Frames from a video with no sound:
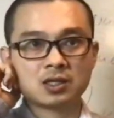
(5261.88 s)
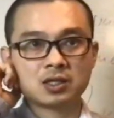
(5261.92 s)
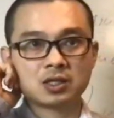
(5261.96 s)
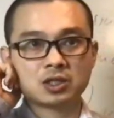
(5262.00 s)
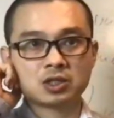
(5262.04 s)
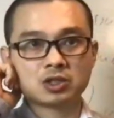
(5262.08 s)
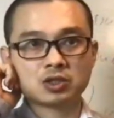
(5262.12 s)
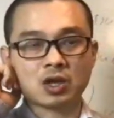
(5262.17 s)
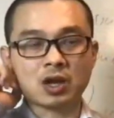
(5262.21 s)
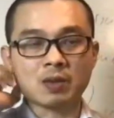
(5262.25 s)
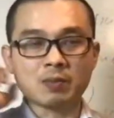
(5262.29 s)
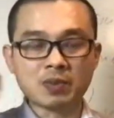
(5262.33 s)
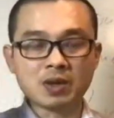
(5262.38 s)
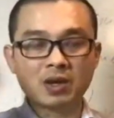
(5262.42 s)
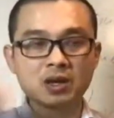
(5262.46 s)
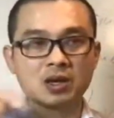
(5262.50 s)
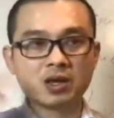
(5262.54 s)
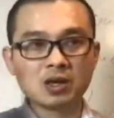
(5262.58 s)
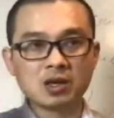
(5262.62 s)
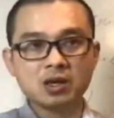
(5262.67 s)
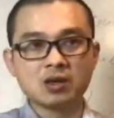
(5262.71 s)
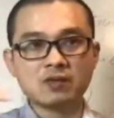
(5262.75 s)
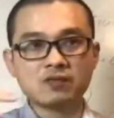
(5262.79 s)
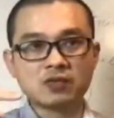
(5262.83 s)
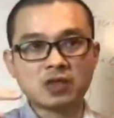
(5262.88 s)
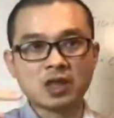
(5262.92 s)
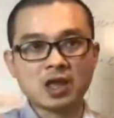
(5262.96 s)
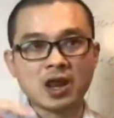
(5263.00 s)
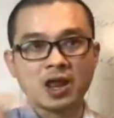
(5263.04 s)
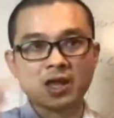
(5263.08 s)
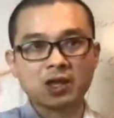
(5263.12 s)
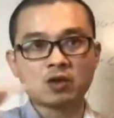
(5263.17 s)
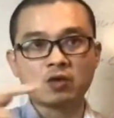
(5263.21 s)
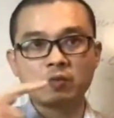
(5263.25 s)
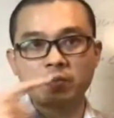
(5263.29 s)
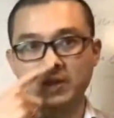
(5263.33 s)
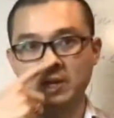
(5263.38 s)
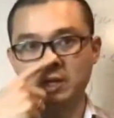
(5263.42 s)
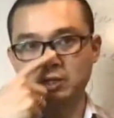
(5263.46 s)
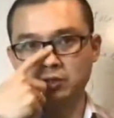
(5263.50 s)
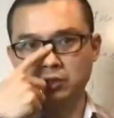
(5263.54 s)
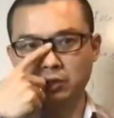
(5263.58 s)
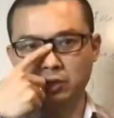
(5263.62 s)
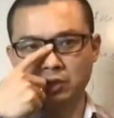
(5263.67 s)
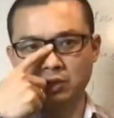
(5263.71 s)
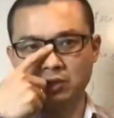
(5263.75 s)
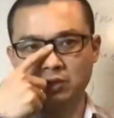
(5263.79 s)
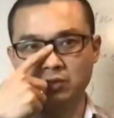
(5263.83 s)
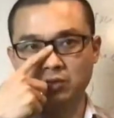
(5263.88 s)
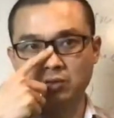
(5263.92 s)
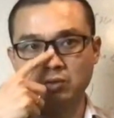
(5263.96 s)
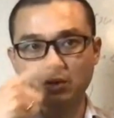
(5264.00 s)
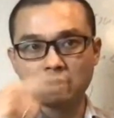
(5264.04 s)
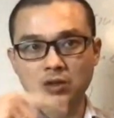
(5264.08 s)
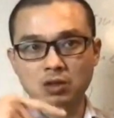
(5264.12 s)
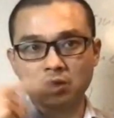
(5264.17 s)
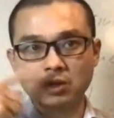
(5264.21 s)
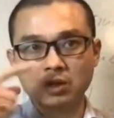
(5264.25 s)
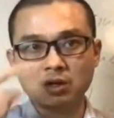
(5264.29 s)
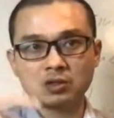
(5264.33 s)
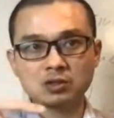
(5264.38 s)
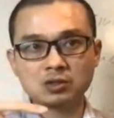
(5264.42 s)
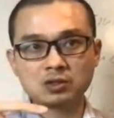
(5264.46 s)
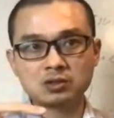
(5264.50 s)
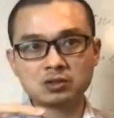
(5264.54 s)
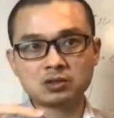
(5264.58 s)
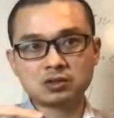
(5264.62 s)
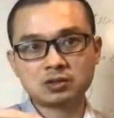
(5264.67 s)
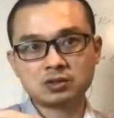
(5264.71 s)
So I believe that acupuncture can do a lot.